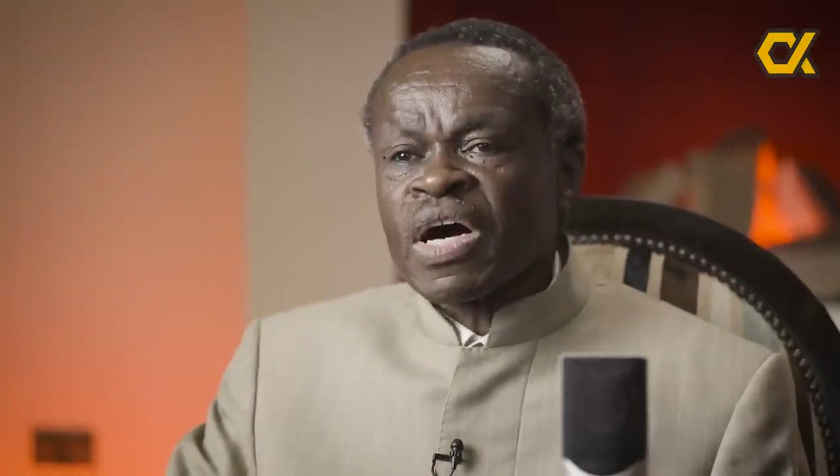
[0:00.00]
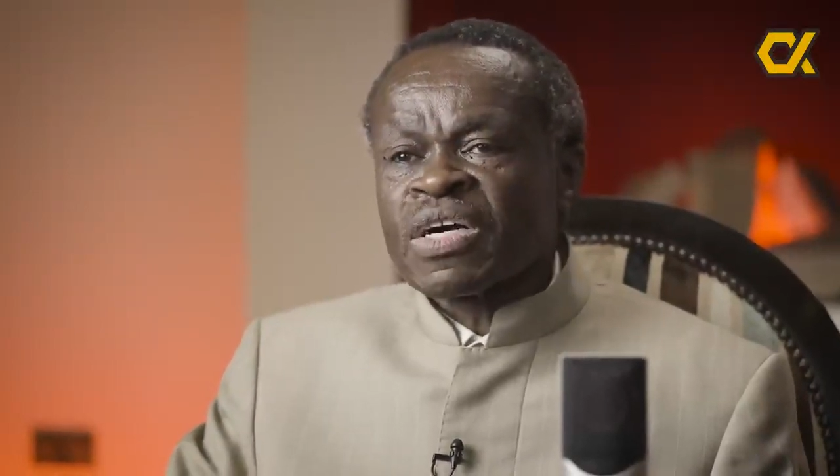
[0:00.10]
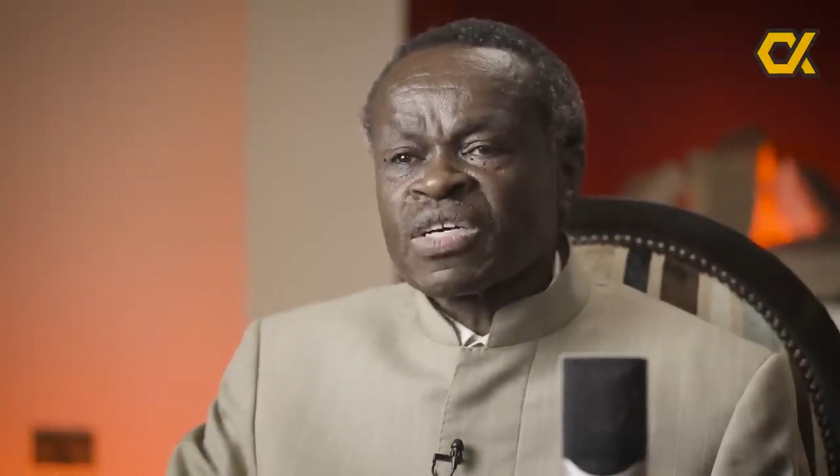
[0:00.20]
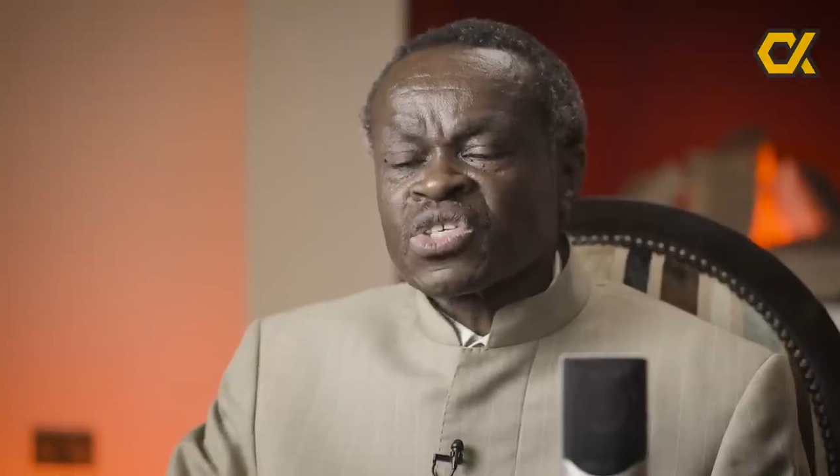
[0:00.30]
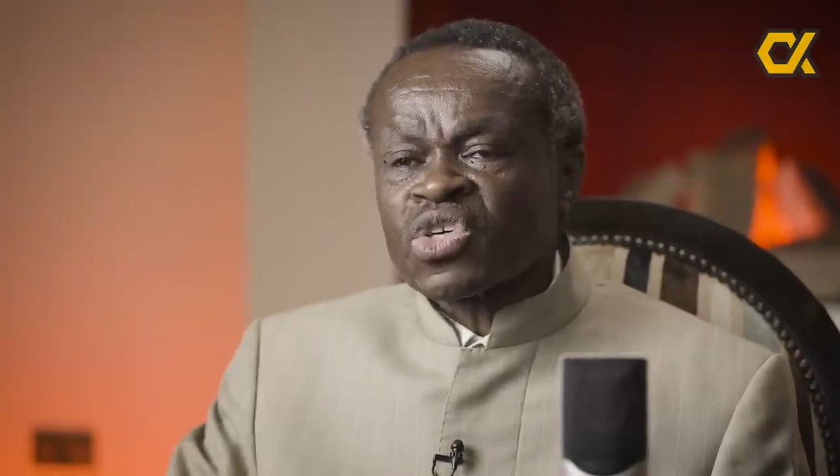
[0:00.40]
a
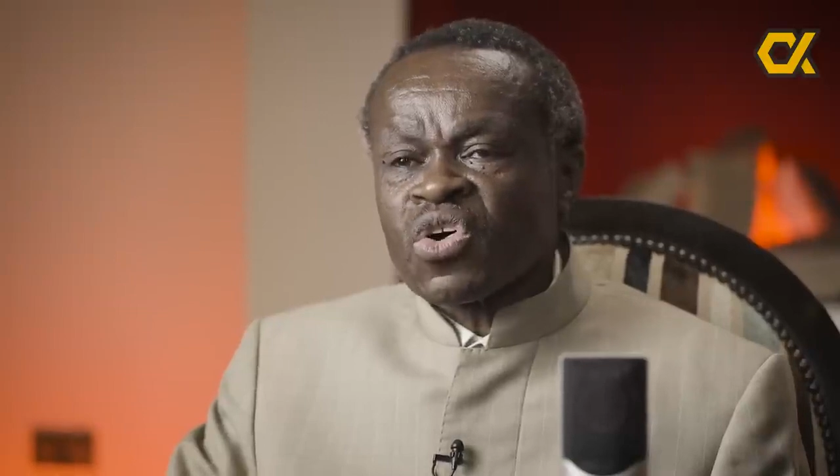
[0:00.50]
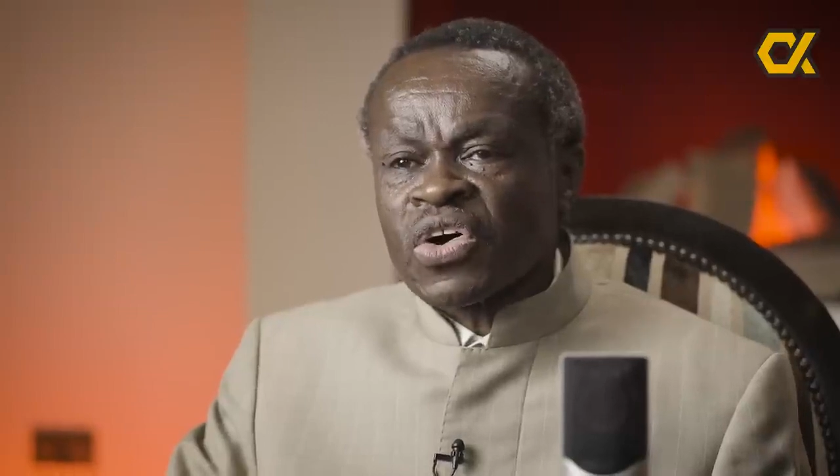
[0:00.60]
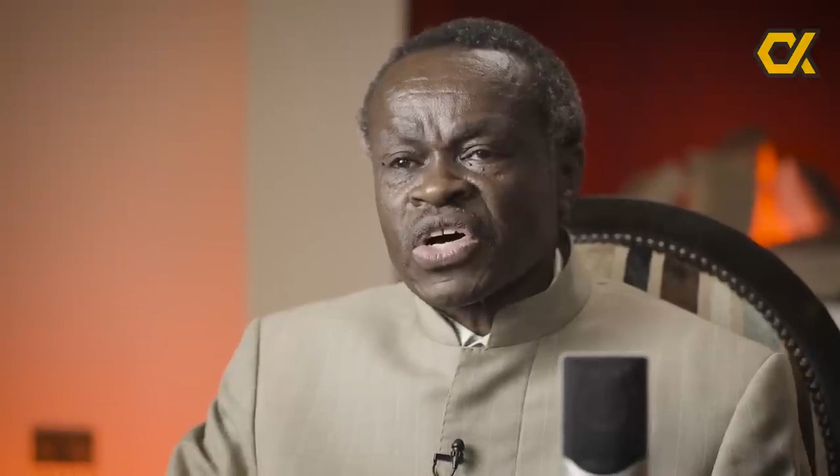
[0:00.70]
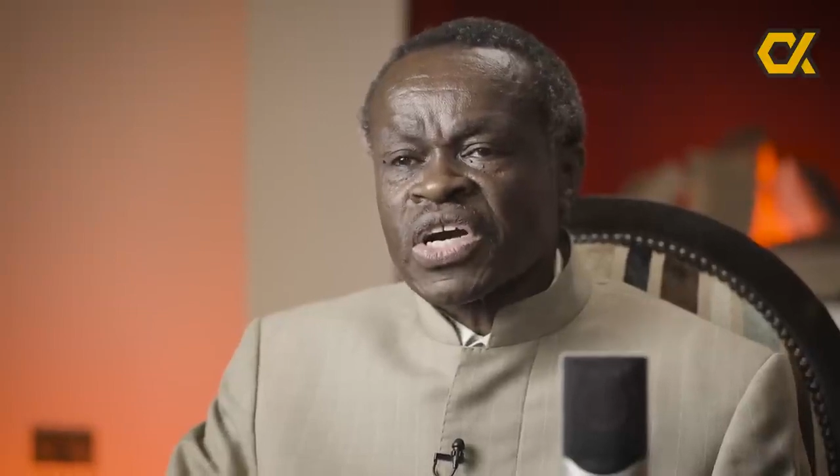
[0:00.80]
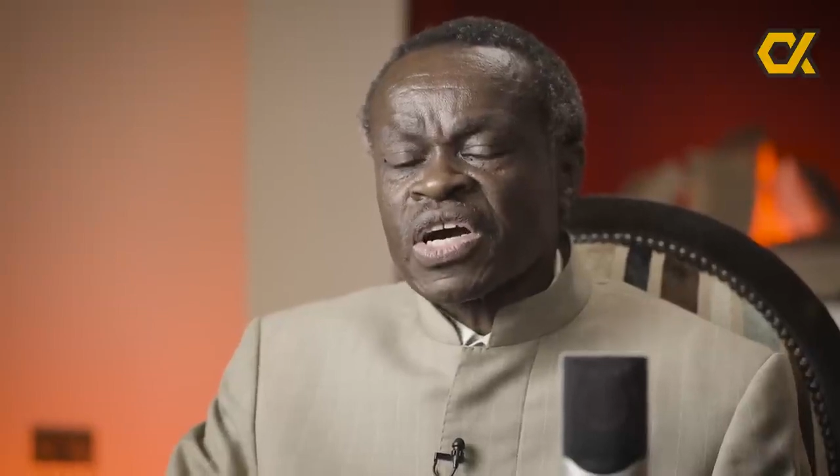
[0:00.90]

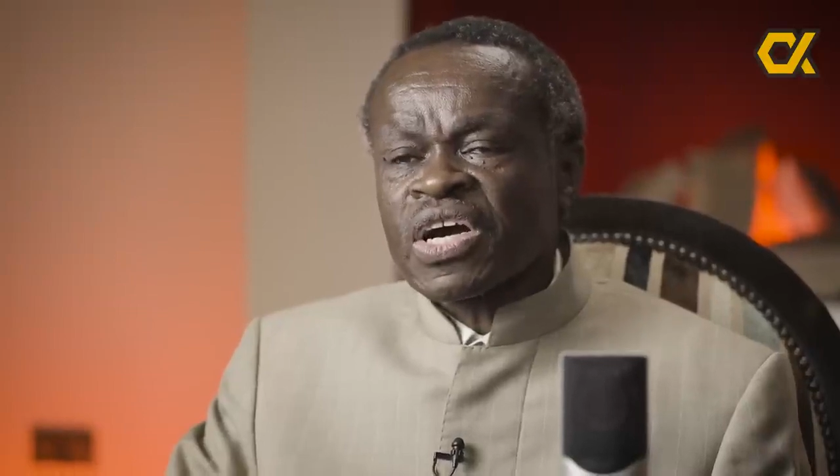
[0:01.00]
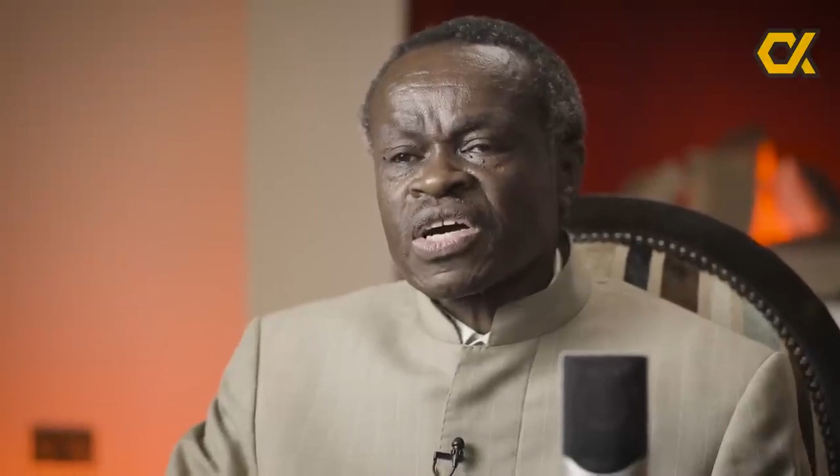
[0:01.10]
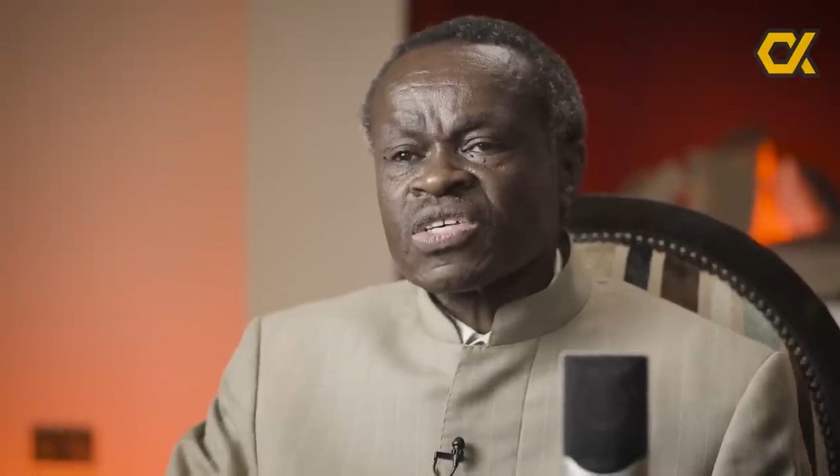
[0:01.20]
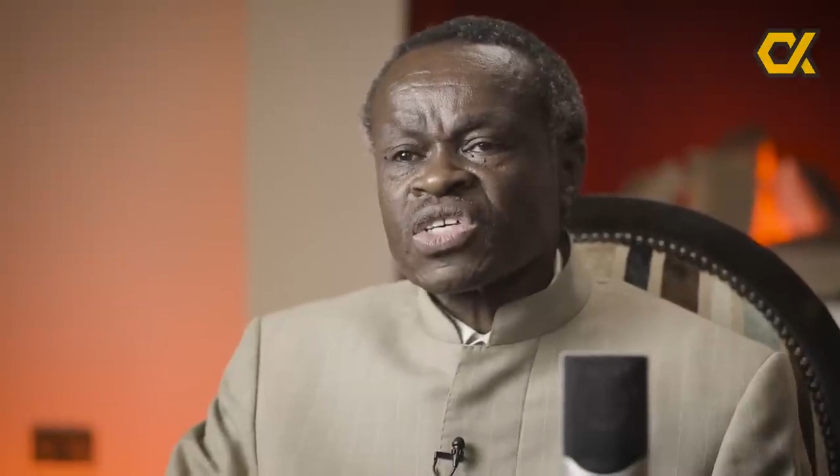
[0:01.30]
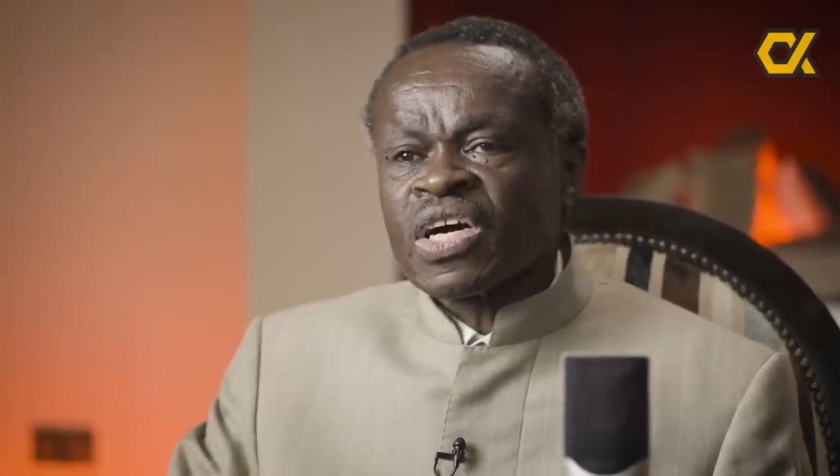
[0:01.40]
disorganized